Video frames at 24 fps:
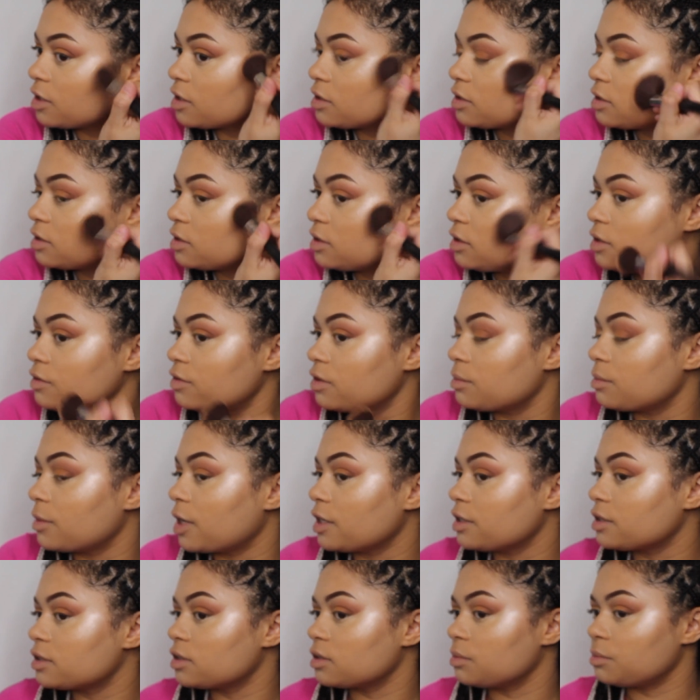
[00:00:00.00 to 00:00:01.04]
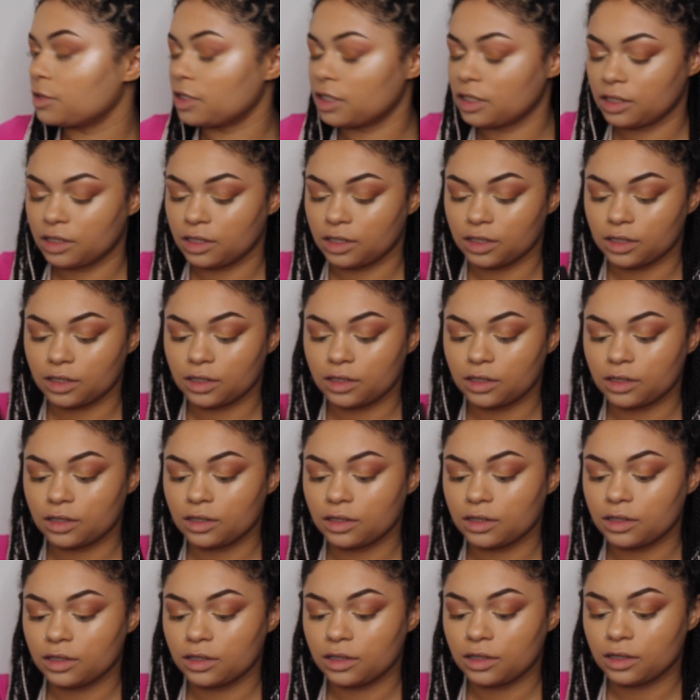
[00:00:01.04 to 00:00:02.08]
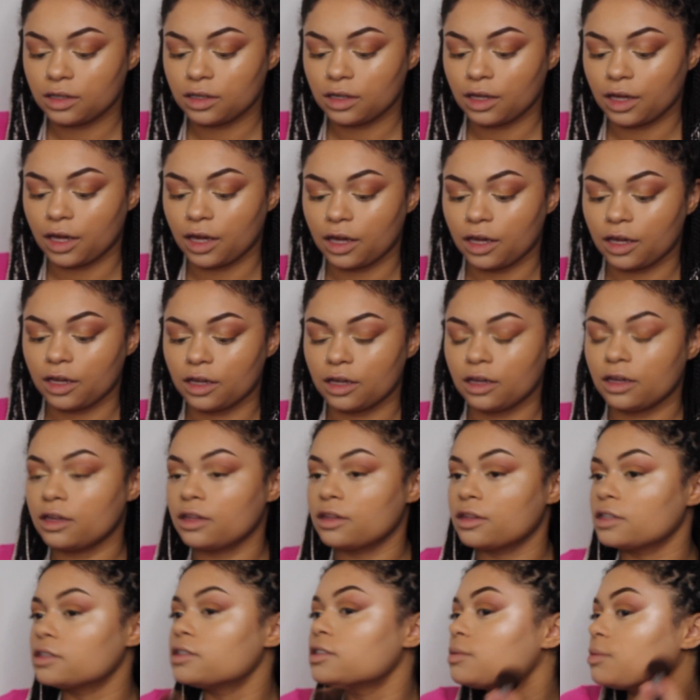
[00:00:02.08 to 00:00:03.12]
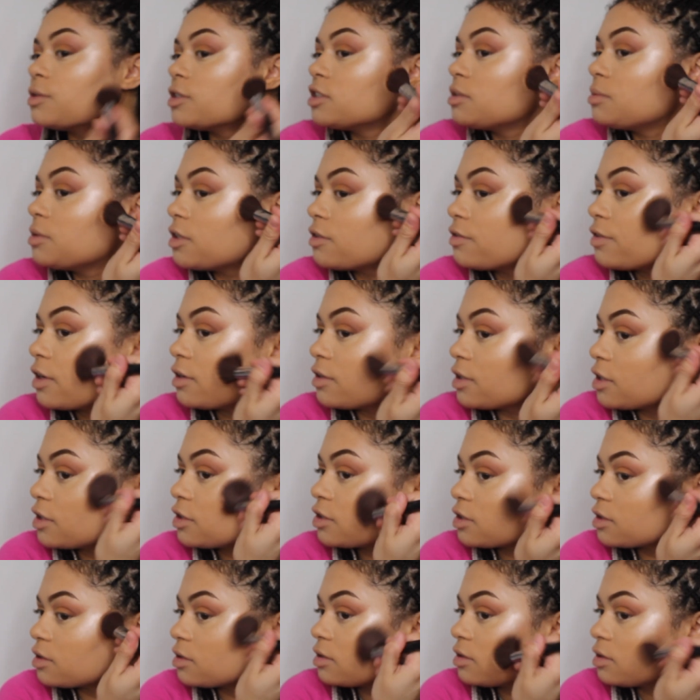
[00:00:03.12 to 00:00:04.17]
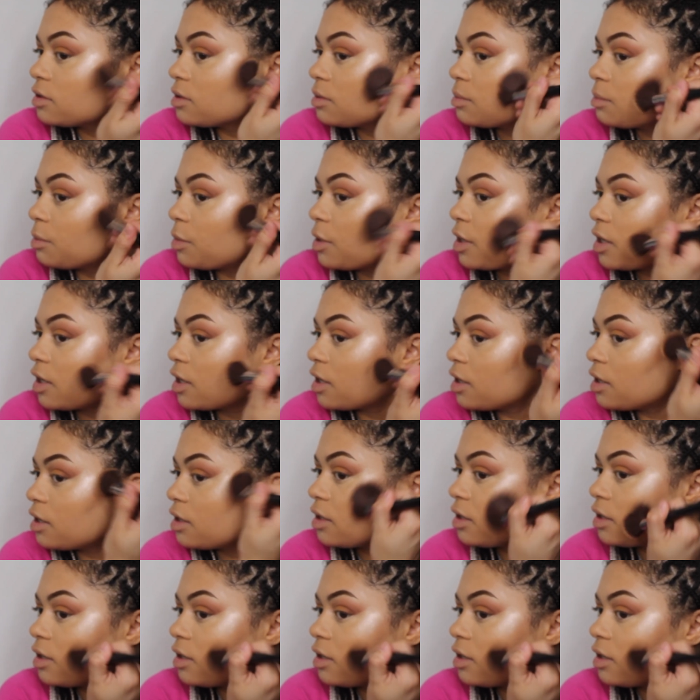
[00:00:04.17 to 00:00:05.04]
this isn't even meant to be this is supposed to be a foundation, but